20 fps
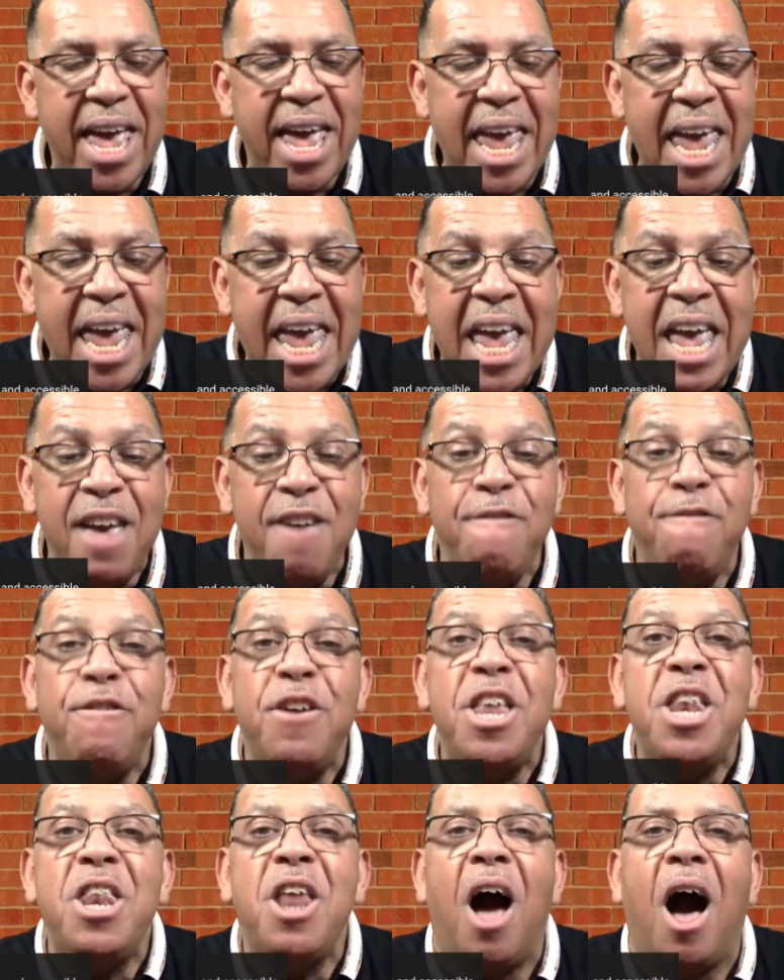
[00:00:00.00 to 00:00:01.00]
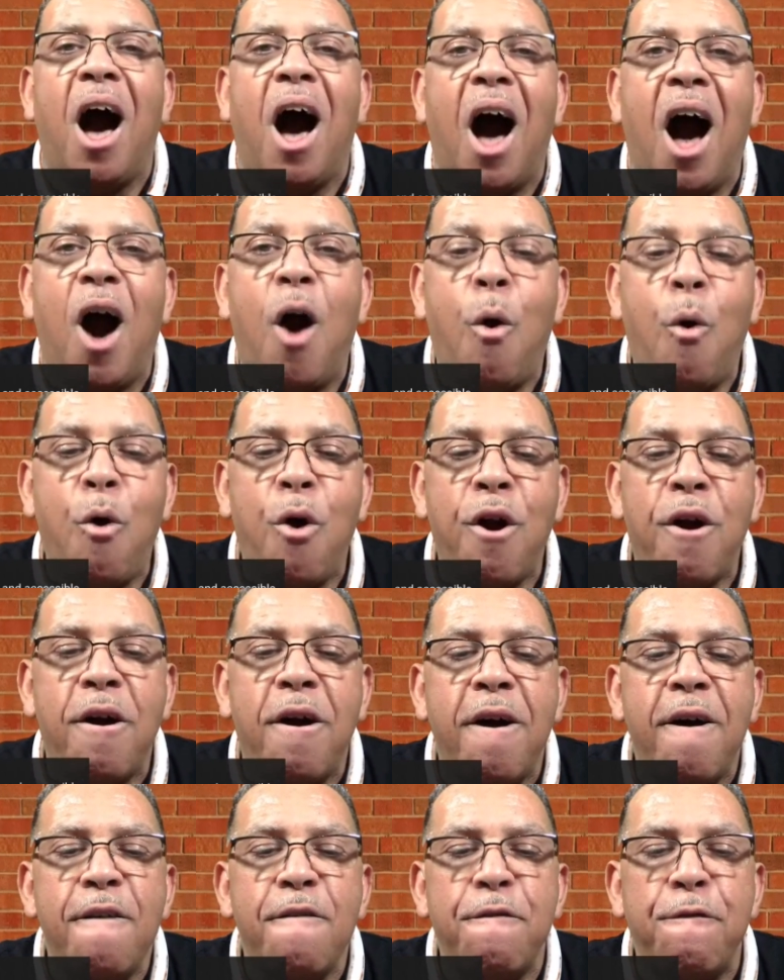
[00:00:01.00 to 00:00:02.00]
even our
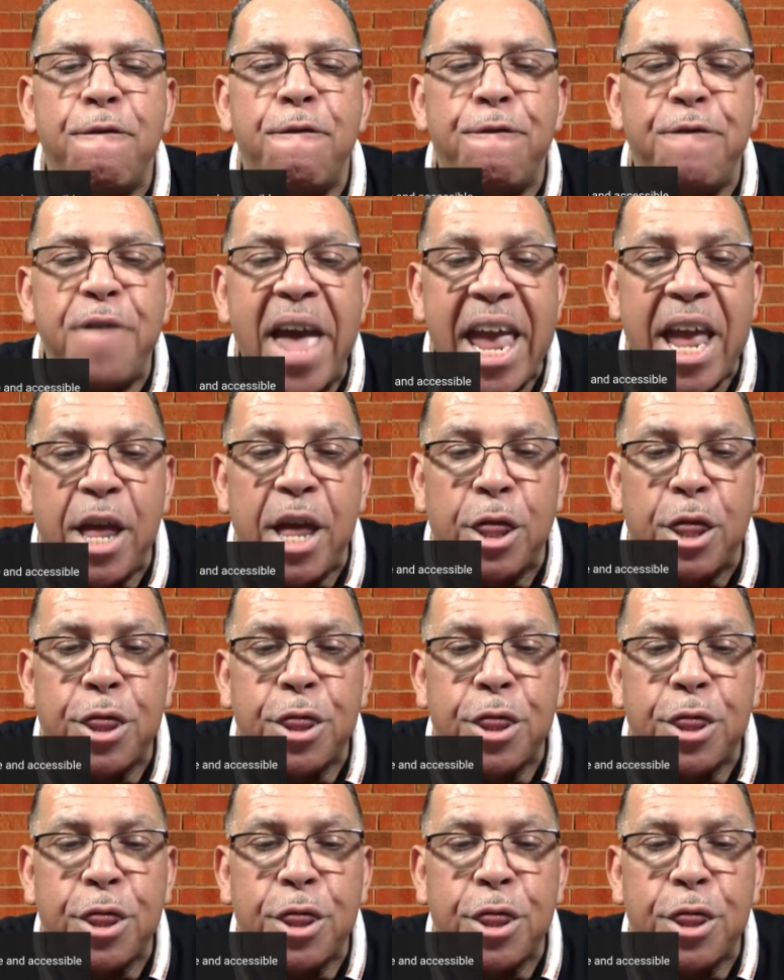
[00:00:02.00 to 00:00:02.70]
faith.